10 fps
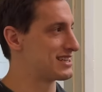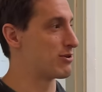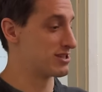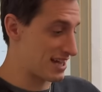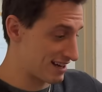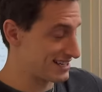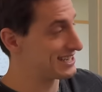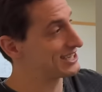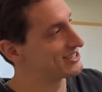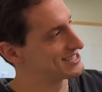They were steadily
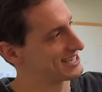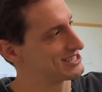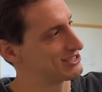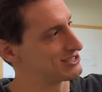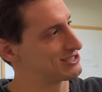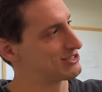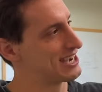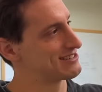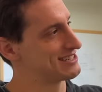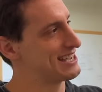decreasing until
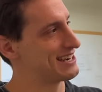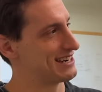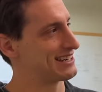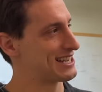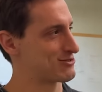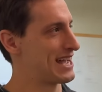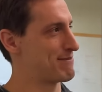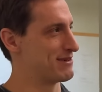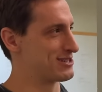2008, and guess what happened?